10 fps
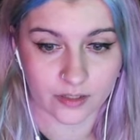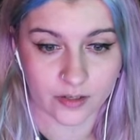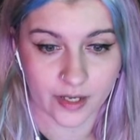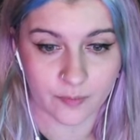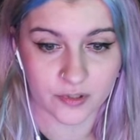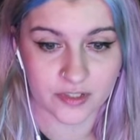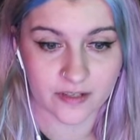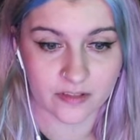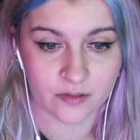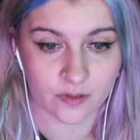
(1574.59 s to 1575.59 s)
Okay, we'll just have
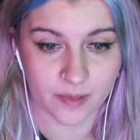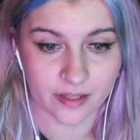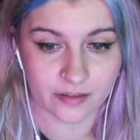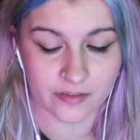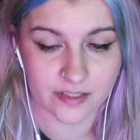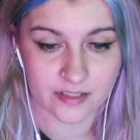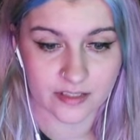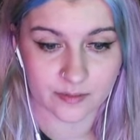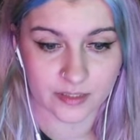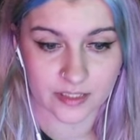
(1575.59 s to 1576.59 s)
to do the math on this to
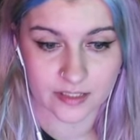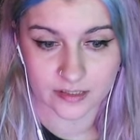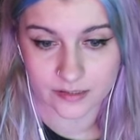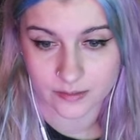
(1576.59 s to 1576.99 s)
see what this is.